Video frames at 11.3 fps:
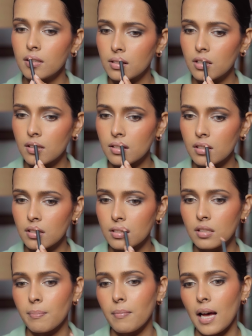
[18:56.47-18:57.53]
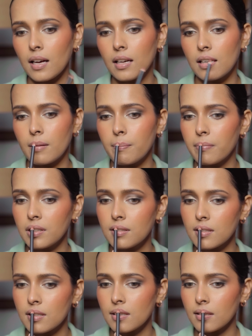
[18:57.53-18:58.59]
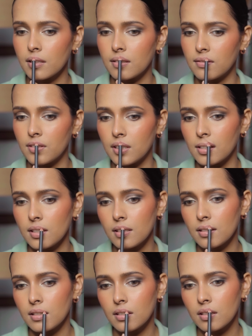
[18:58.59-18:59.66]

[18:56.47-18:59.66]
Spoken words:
This is the MAC lip pencil in Whirl.